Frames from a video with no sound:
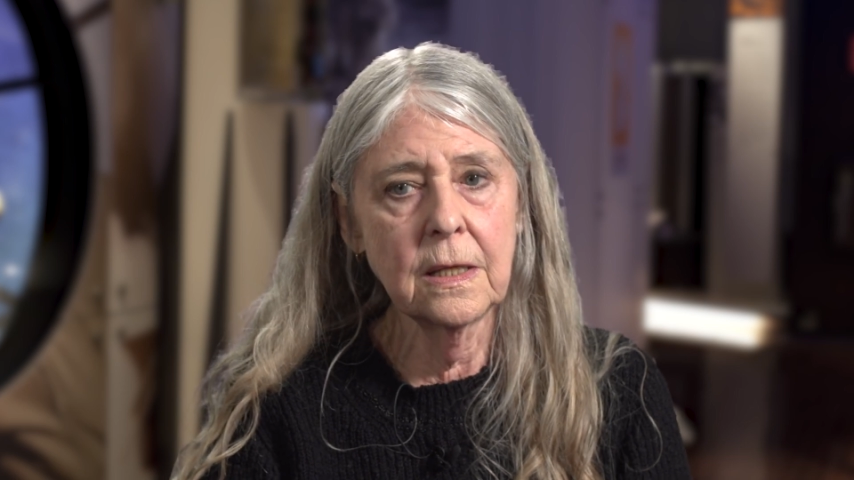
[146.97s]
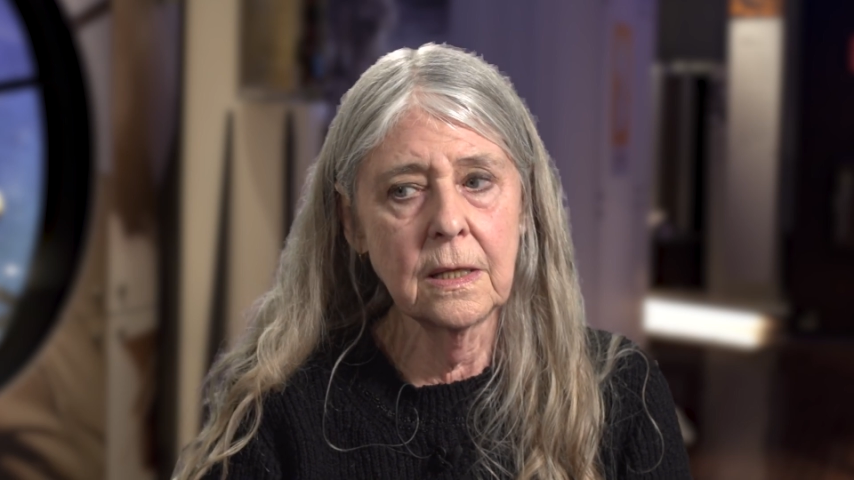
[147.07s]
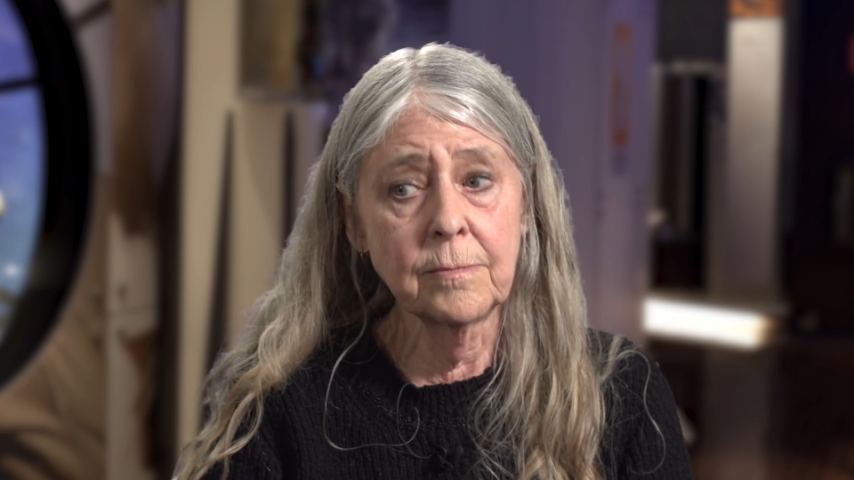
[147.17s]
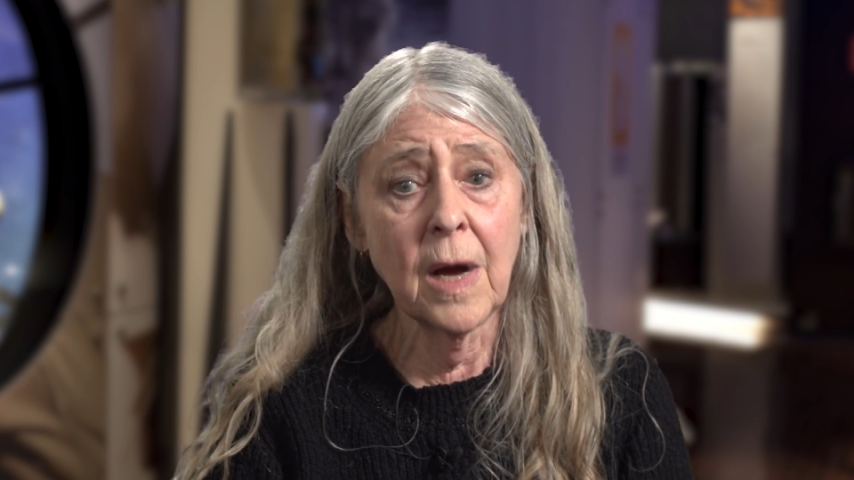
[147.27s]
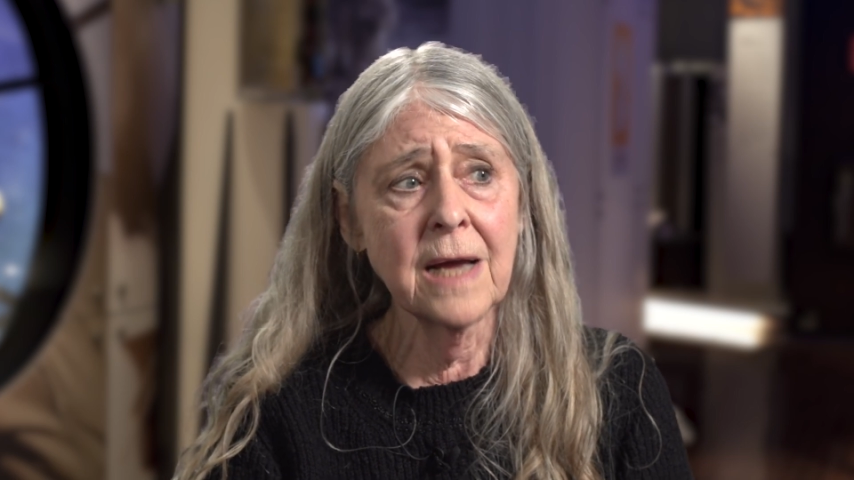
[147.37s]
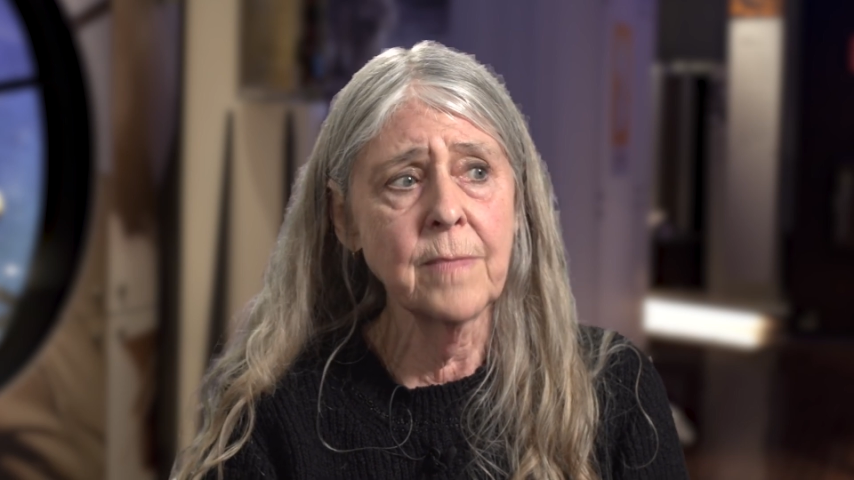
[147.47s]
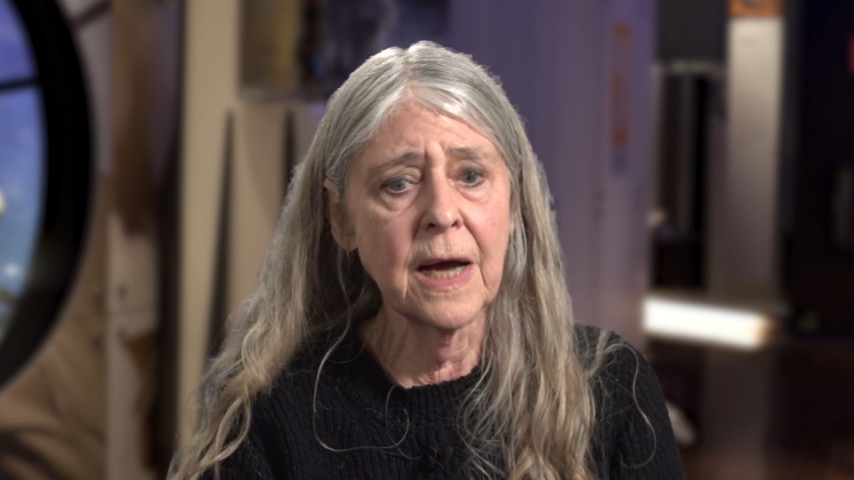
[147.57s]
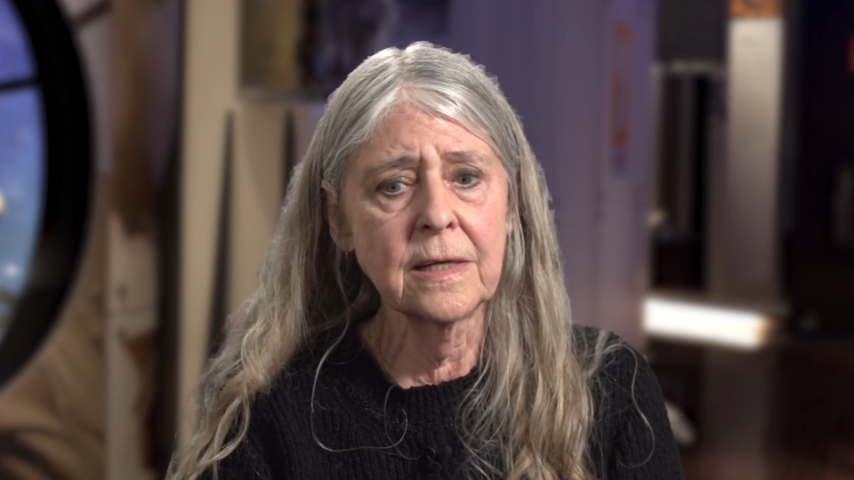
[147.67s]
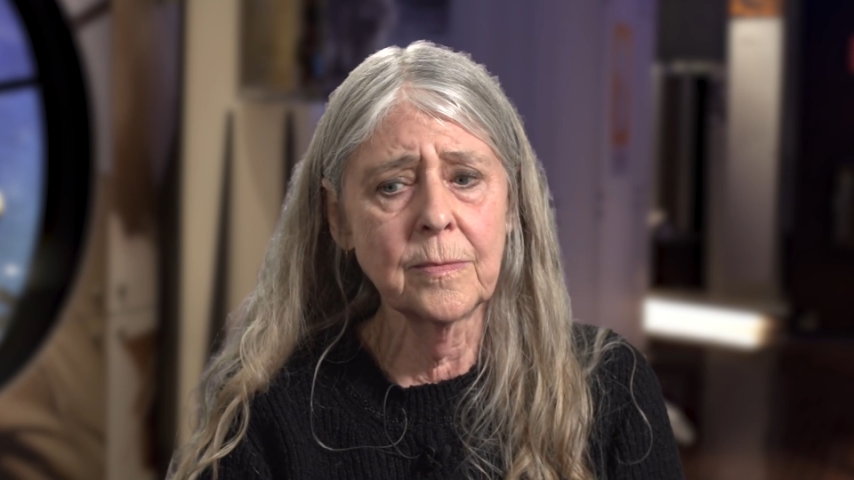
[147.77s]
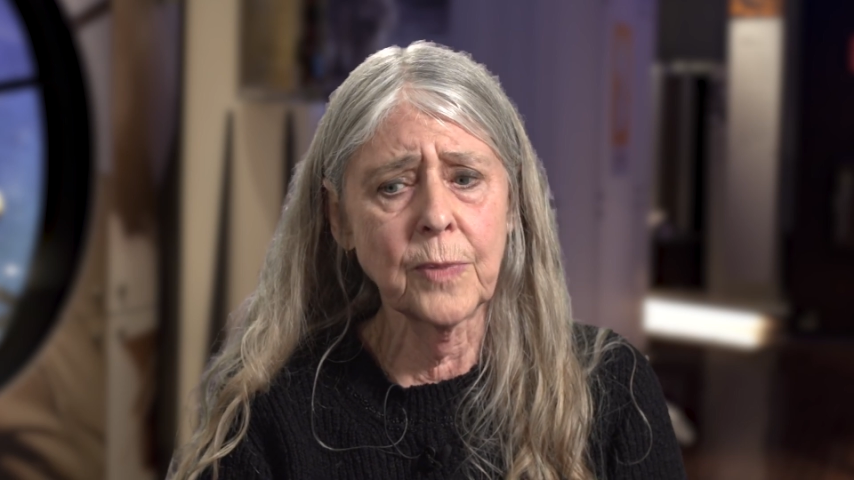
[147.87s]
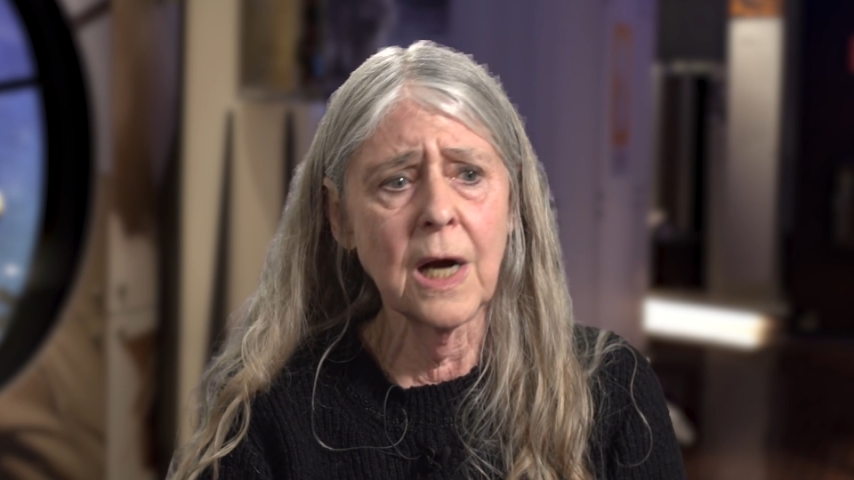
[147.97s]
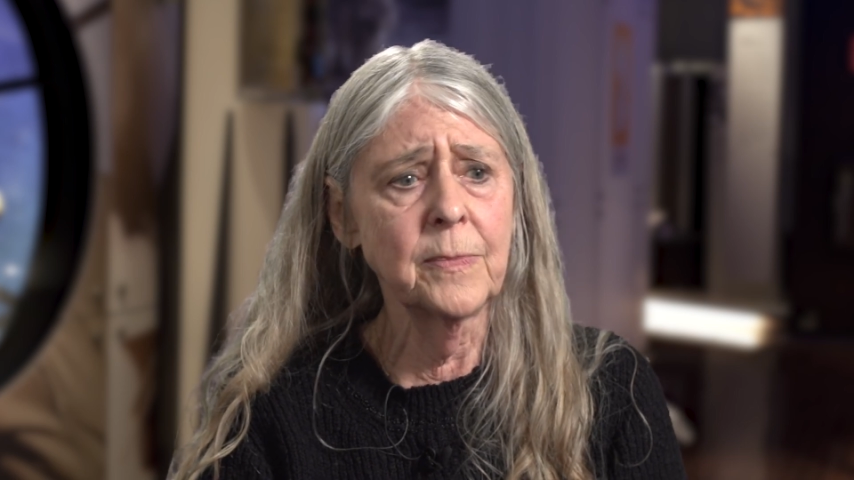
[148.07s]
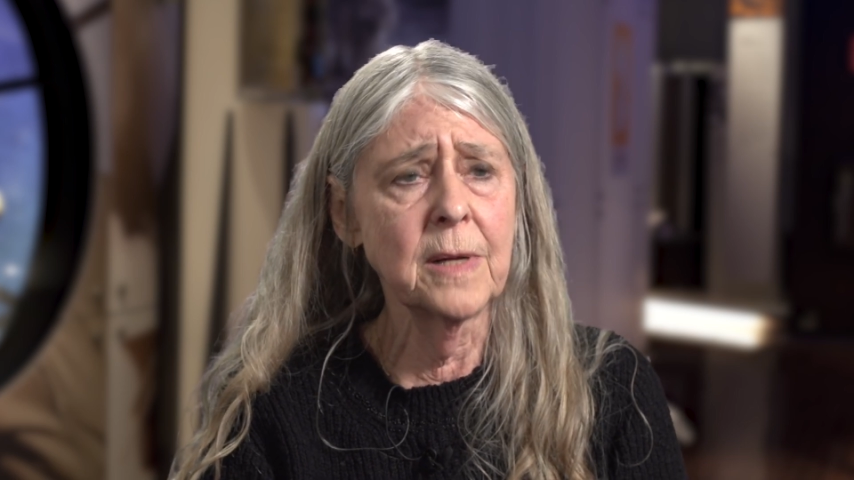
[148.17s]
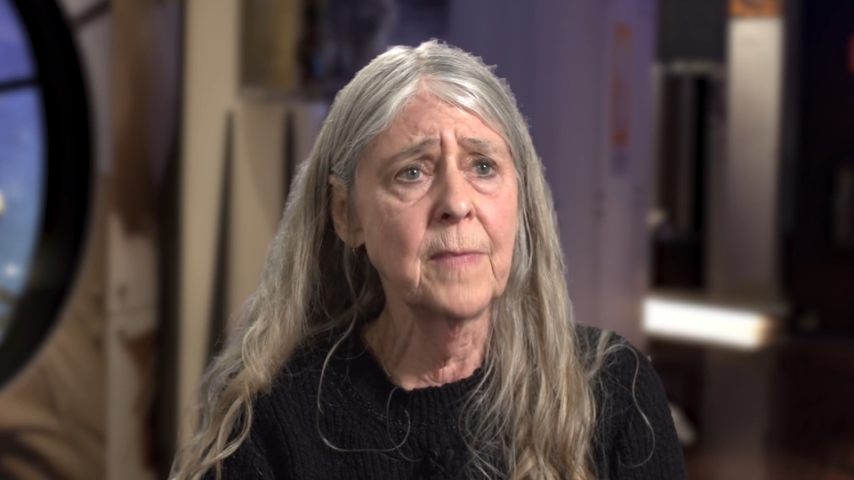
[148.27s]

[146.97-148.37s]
in my mind and probably